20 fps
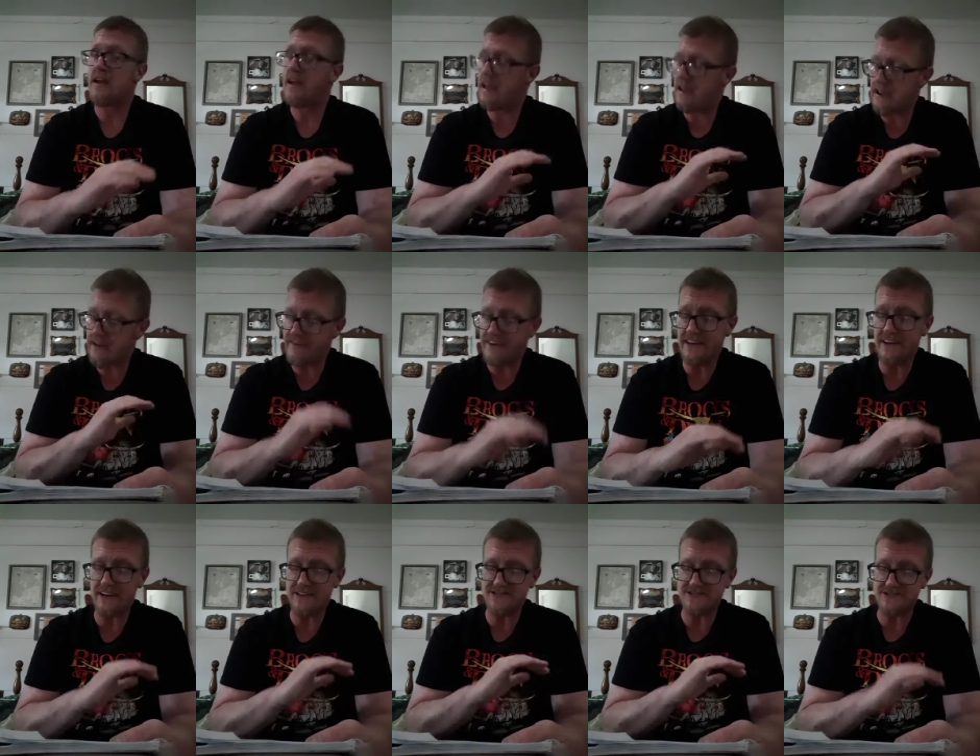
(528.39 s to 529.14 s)

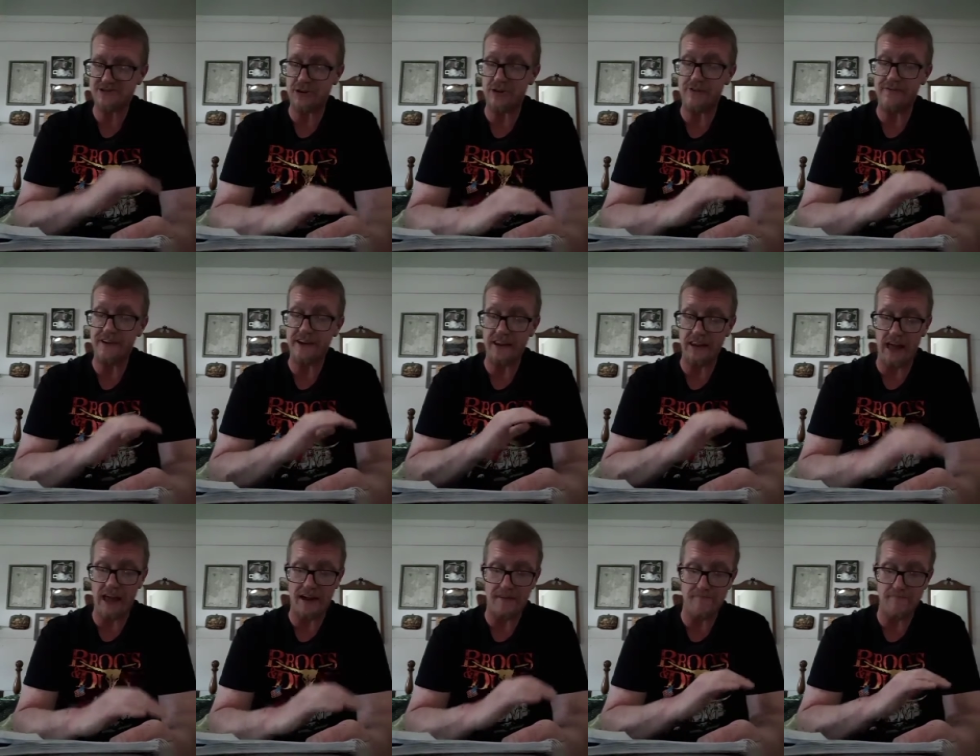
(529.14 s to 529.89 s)
even a servant
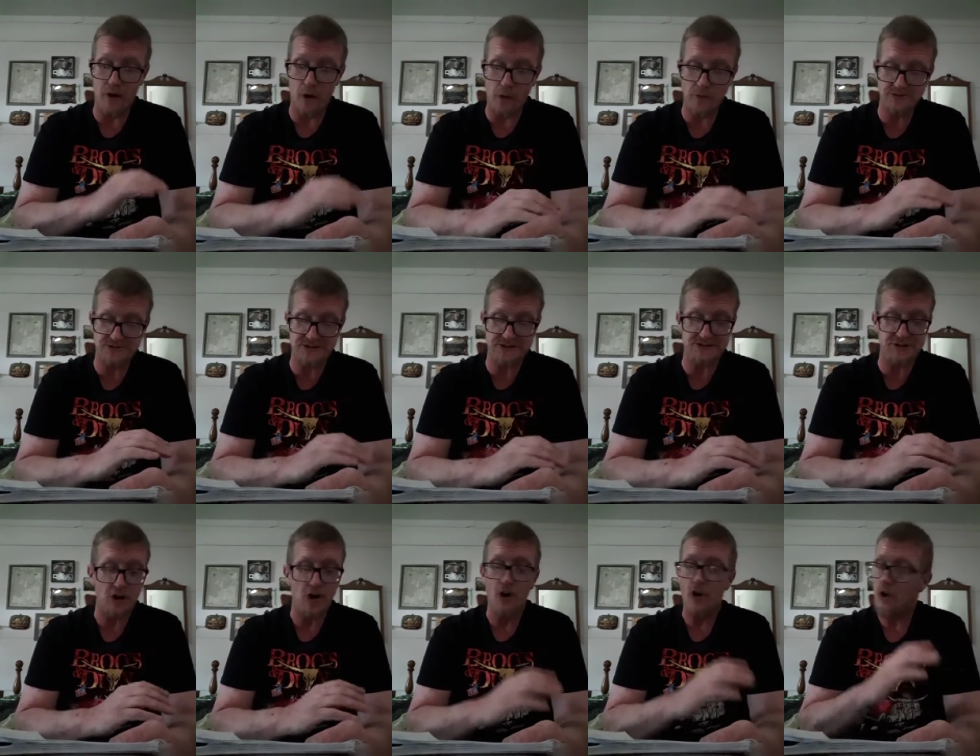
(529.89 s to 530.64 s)
like
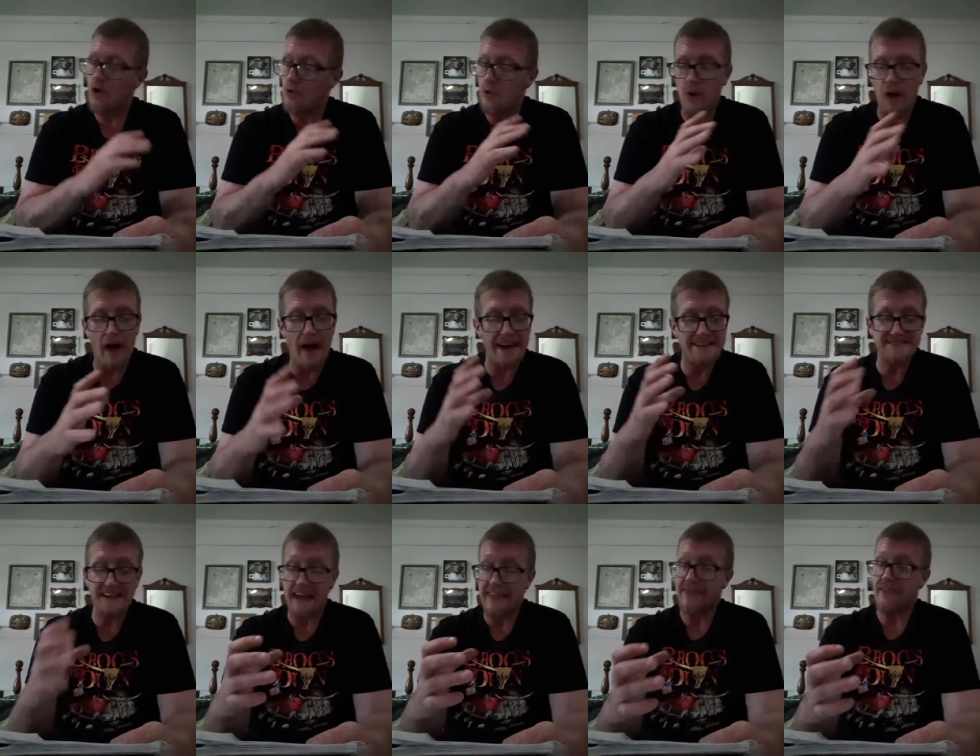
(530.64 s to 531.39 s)
Moses, who
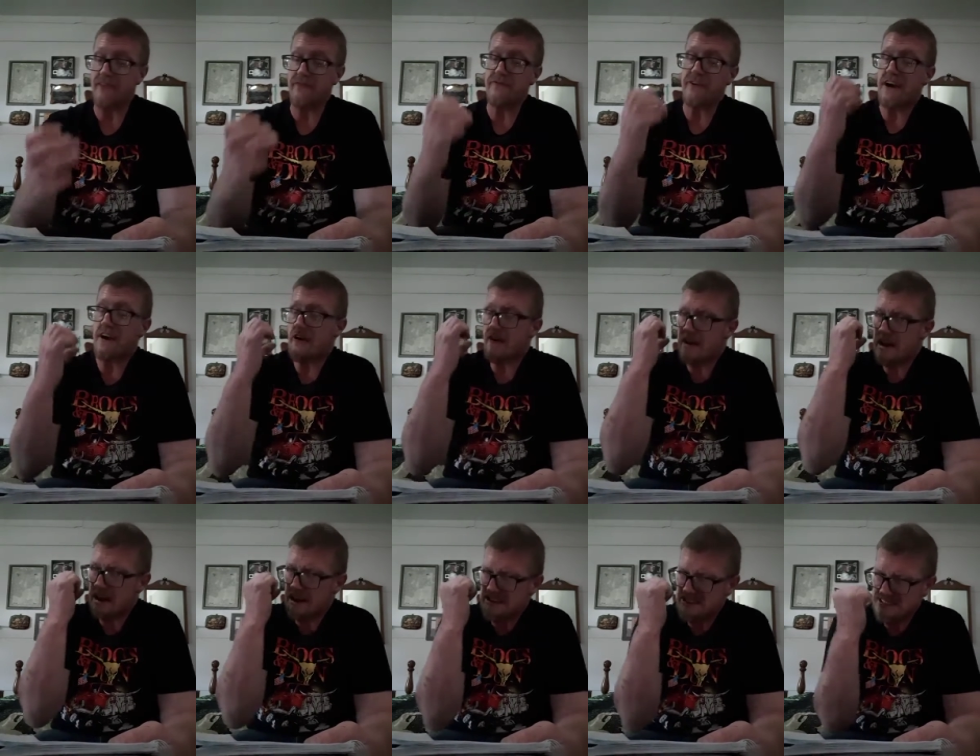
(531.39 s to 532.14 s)
lies at the
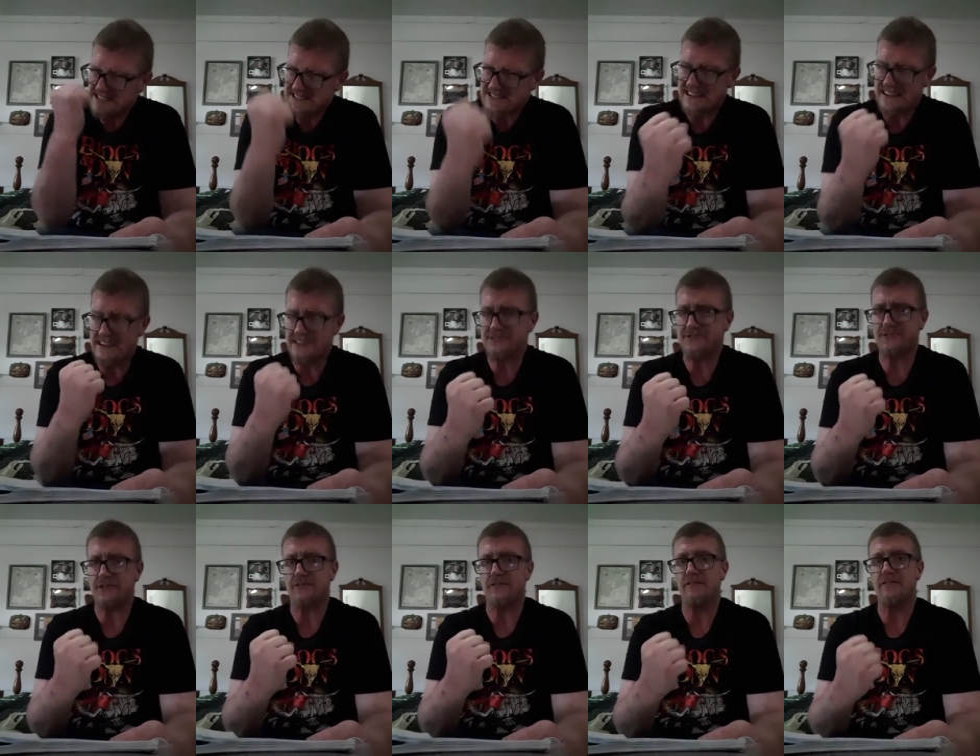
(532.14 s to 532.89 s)
very
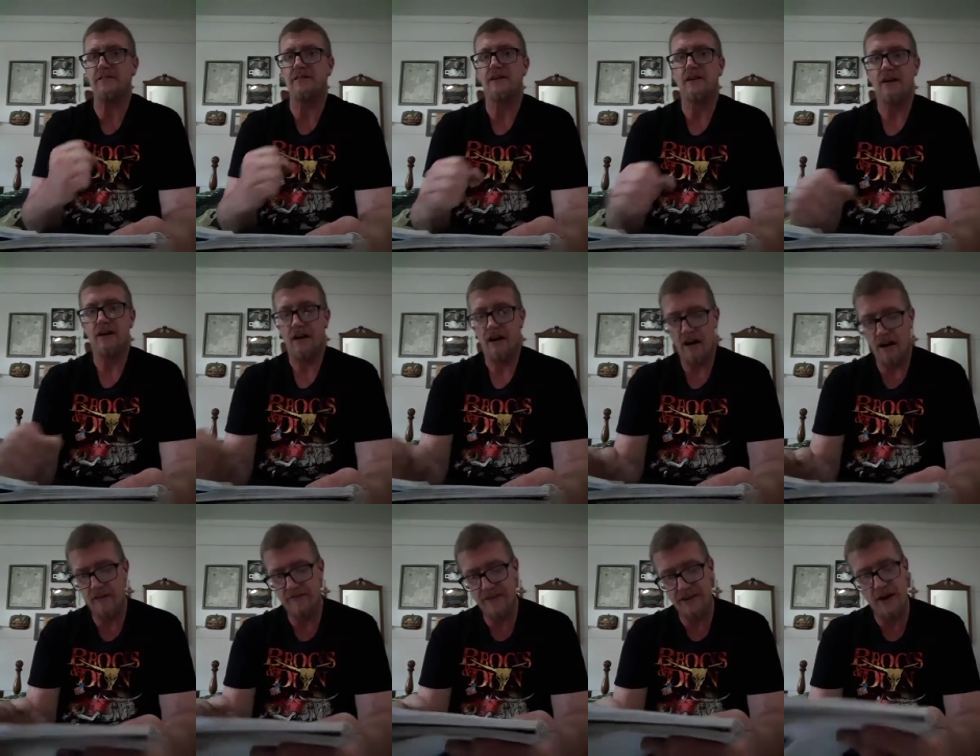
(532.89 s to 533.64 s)
center
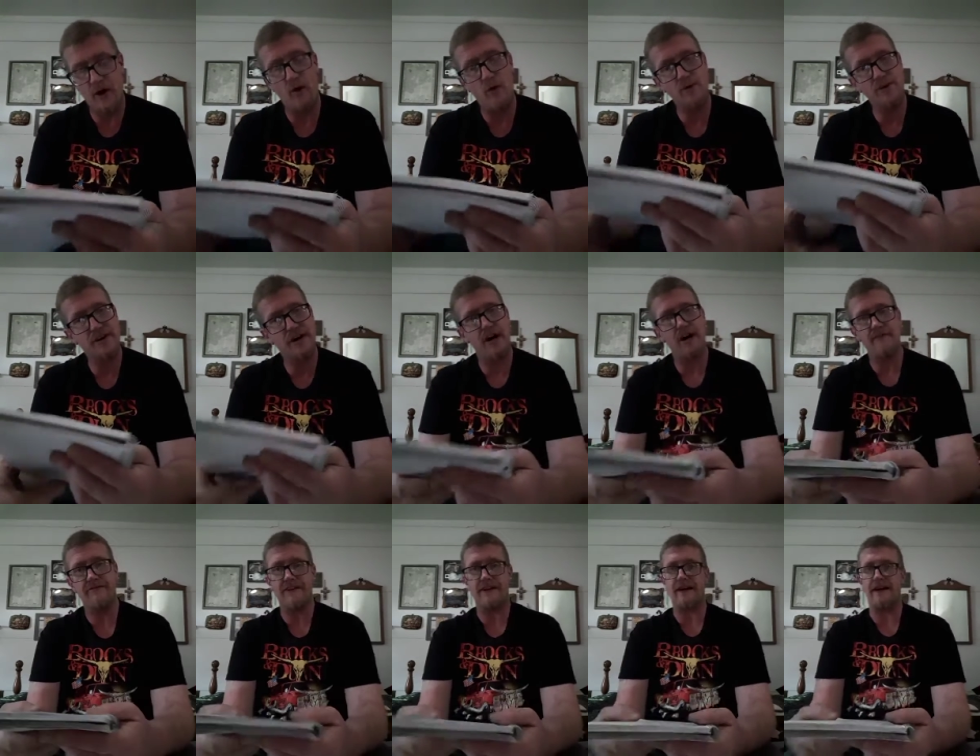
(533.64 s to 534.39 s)
of the old
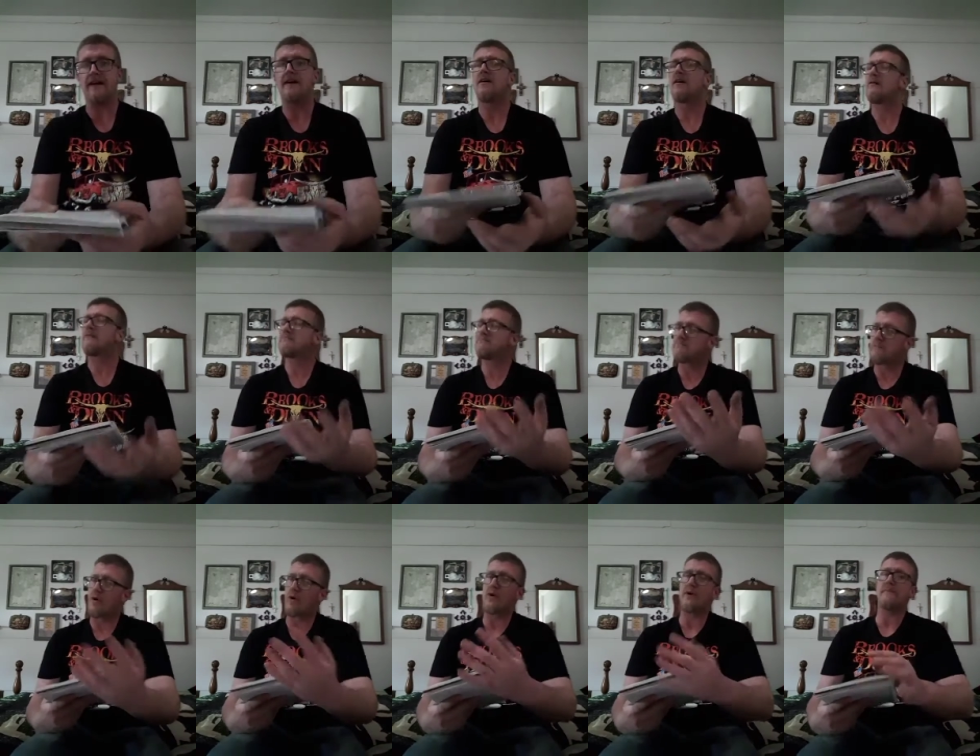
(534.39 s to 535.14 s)
covenant.
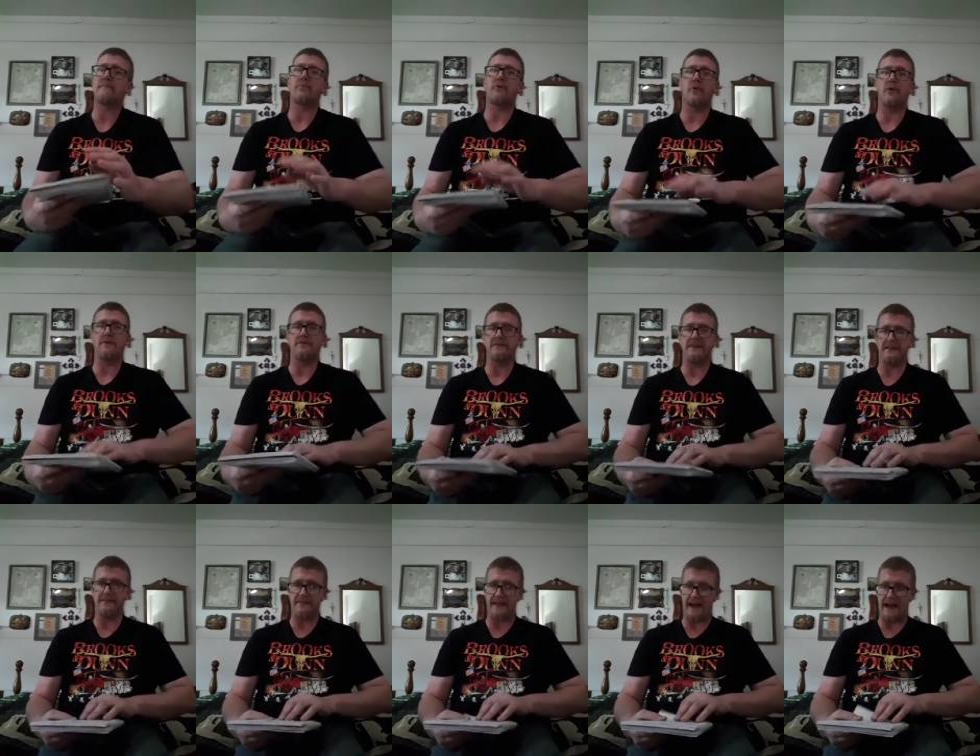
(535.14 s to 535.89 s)
More important
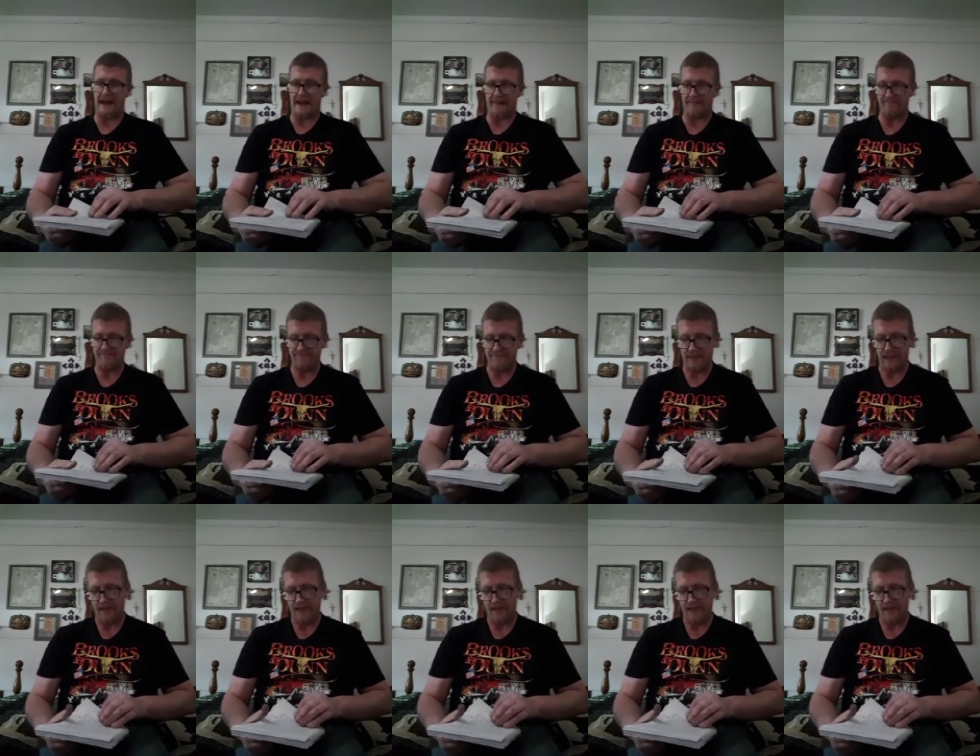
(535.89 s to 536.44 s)
than that.